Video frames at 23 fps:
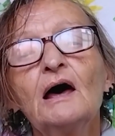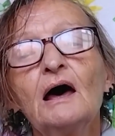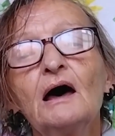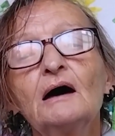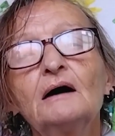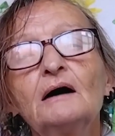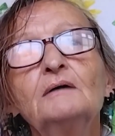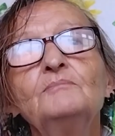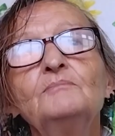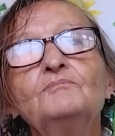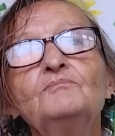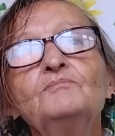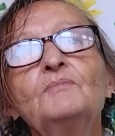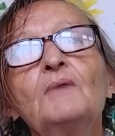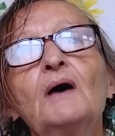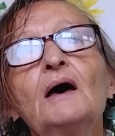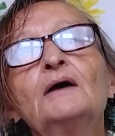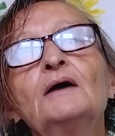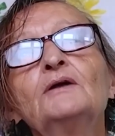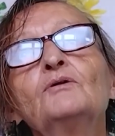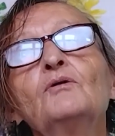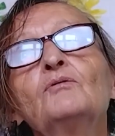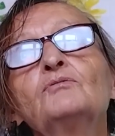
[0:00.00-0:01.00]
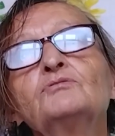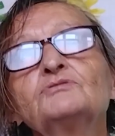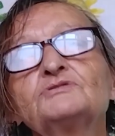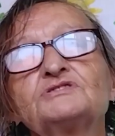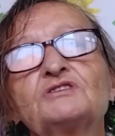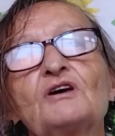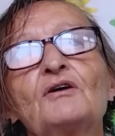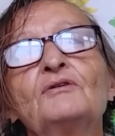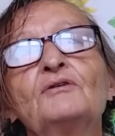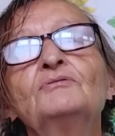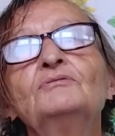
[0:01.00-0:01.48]
And
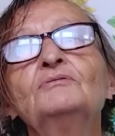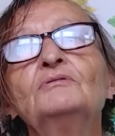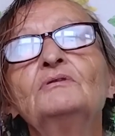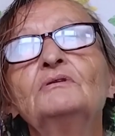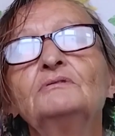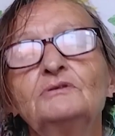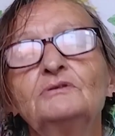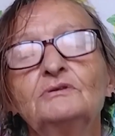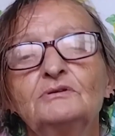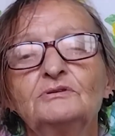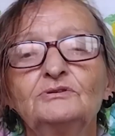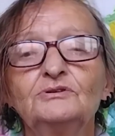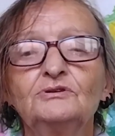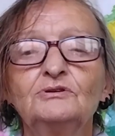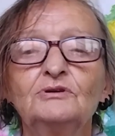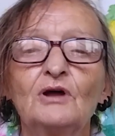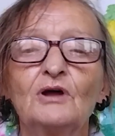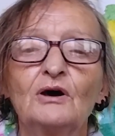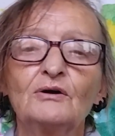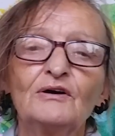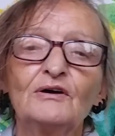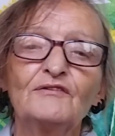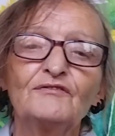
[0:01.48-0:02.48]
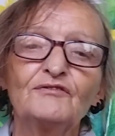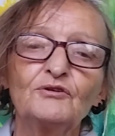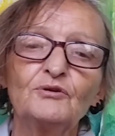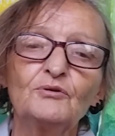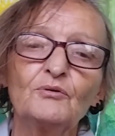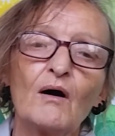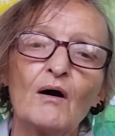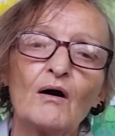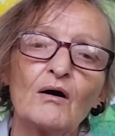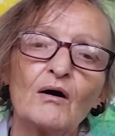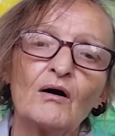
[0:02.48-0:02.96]
also, if
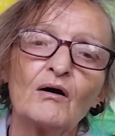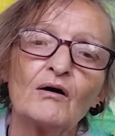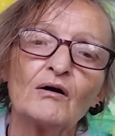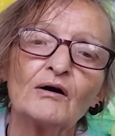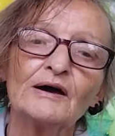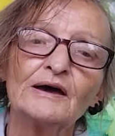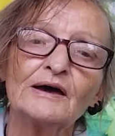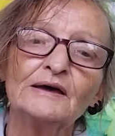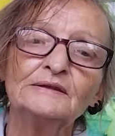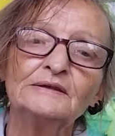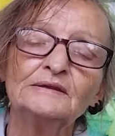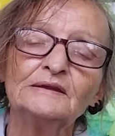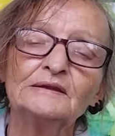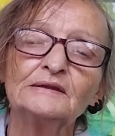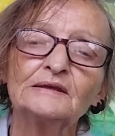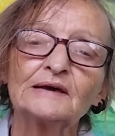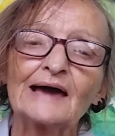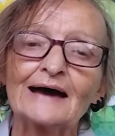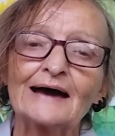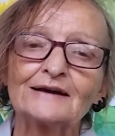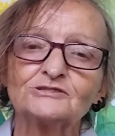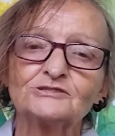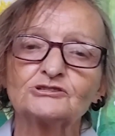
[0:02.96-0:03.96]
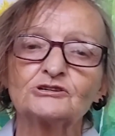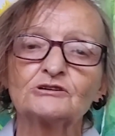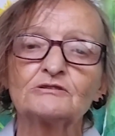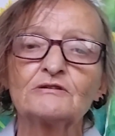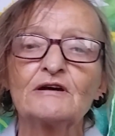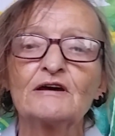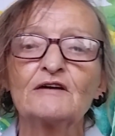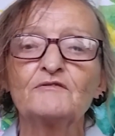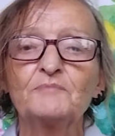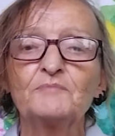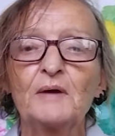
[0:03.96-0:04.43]
you are in the
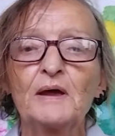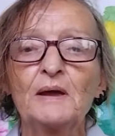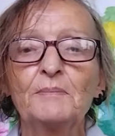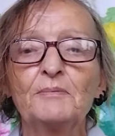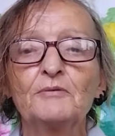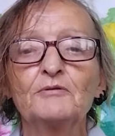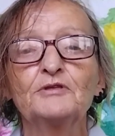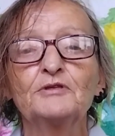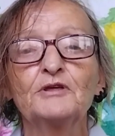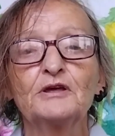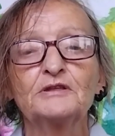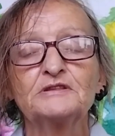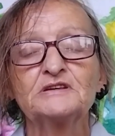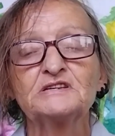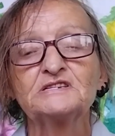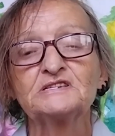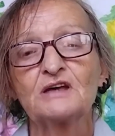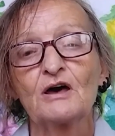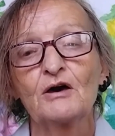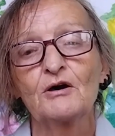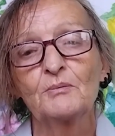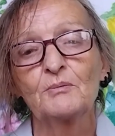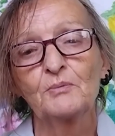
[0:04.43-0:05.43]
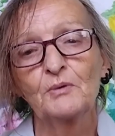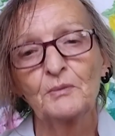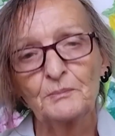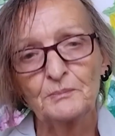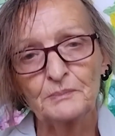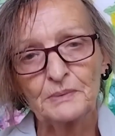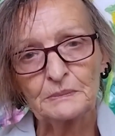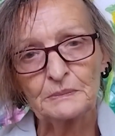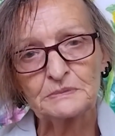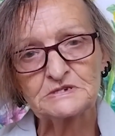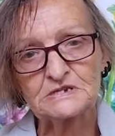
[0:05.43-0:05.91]
category of people that this herb
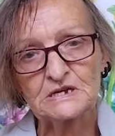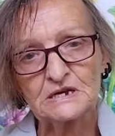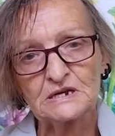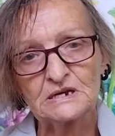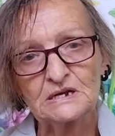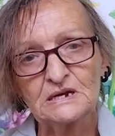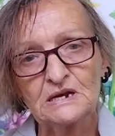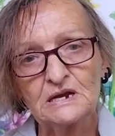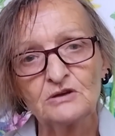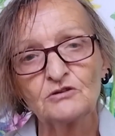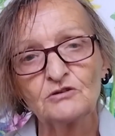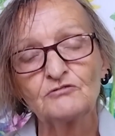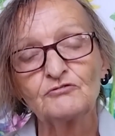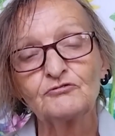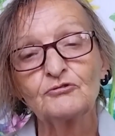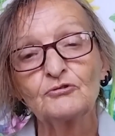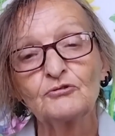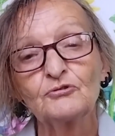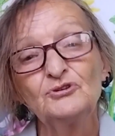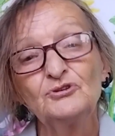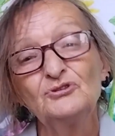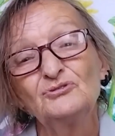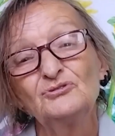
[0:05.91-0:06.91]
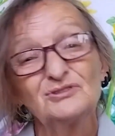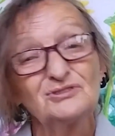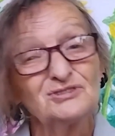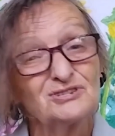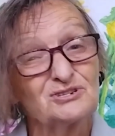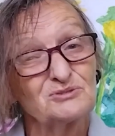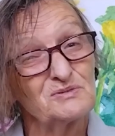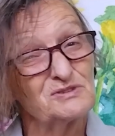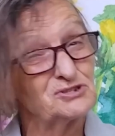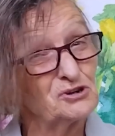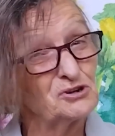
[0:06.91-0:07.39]
wouldn't be particularly good for, you can
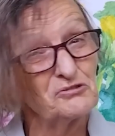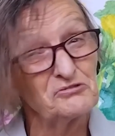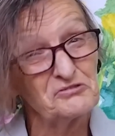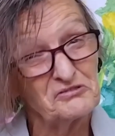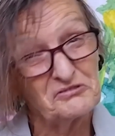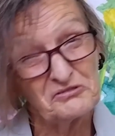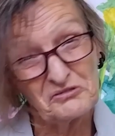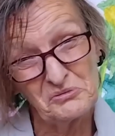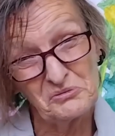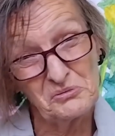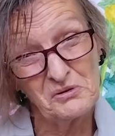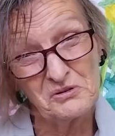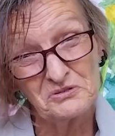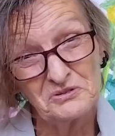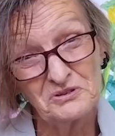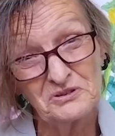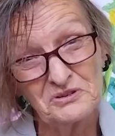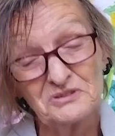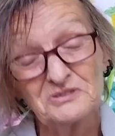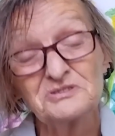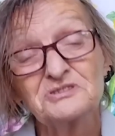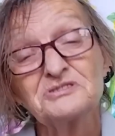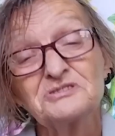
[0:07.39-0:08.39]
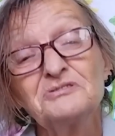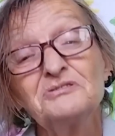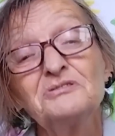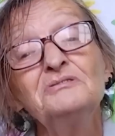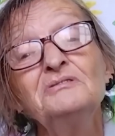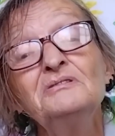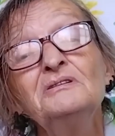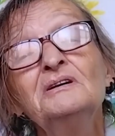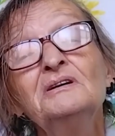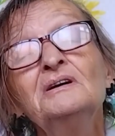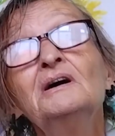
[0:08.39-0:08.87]
switch off if you want
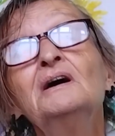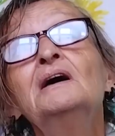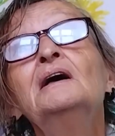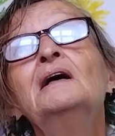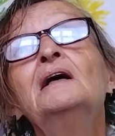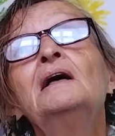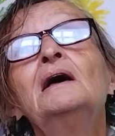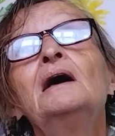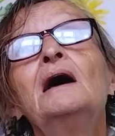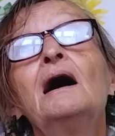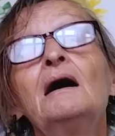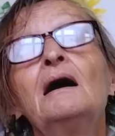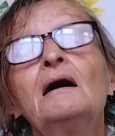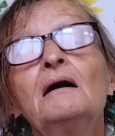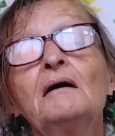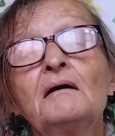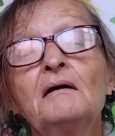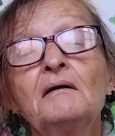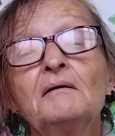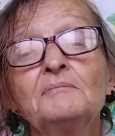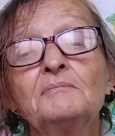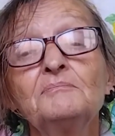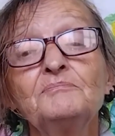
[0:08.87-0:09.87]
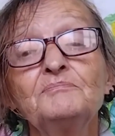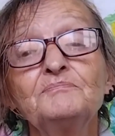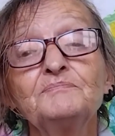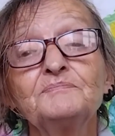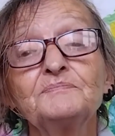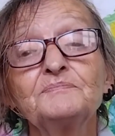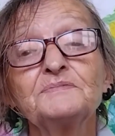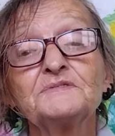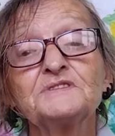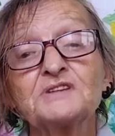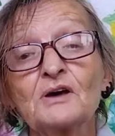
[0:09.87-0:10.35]
to.
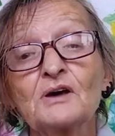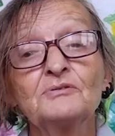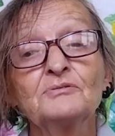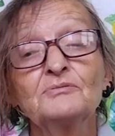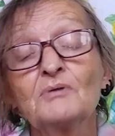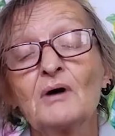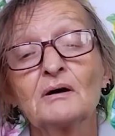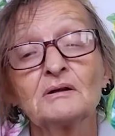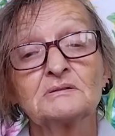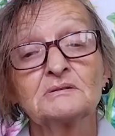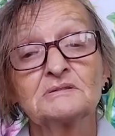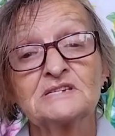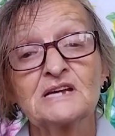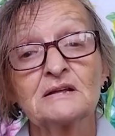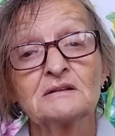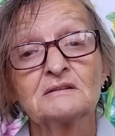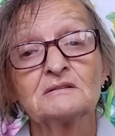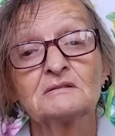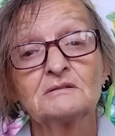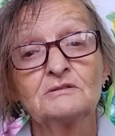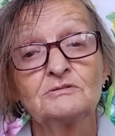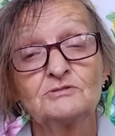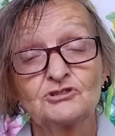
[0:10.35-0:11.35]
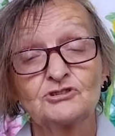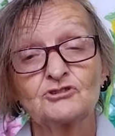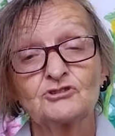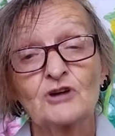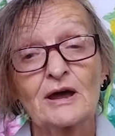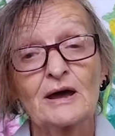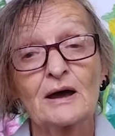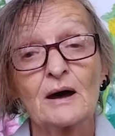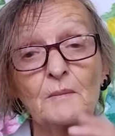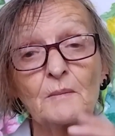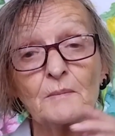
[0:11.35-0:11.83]
So I'll tell you
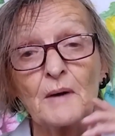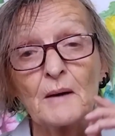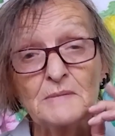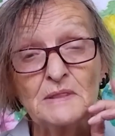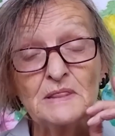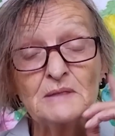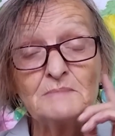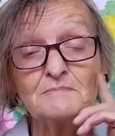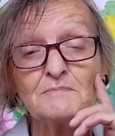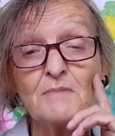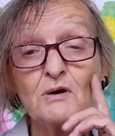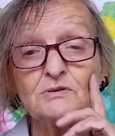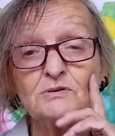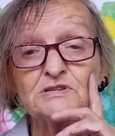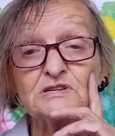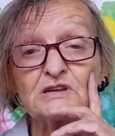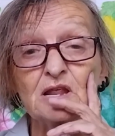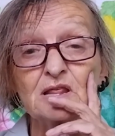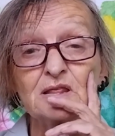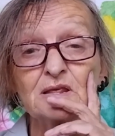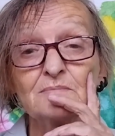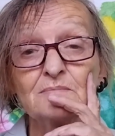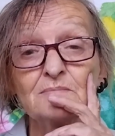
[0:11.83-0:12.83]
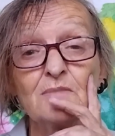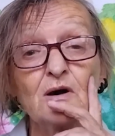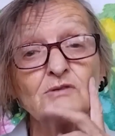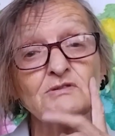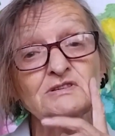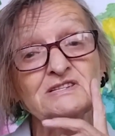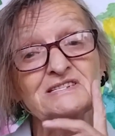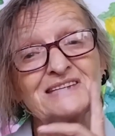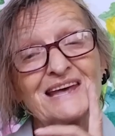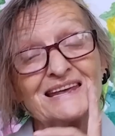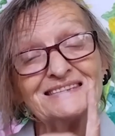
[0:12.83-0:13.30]
straight up. I mean, the
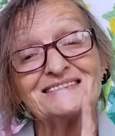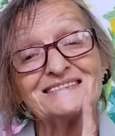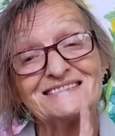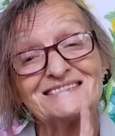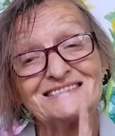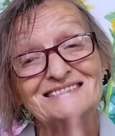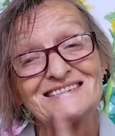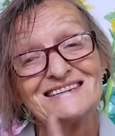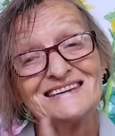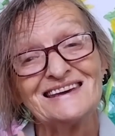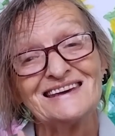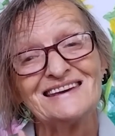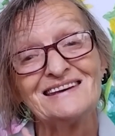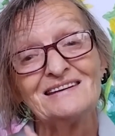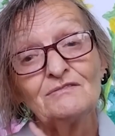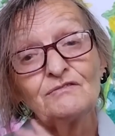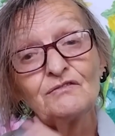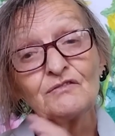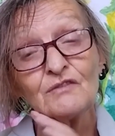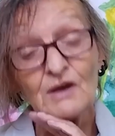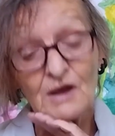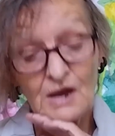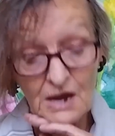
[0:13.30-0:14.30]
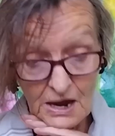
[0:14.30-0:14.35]
most sensitive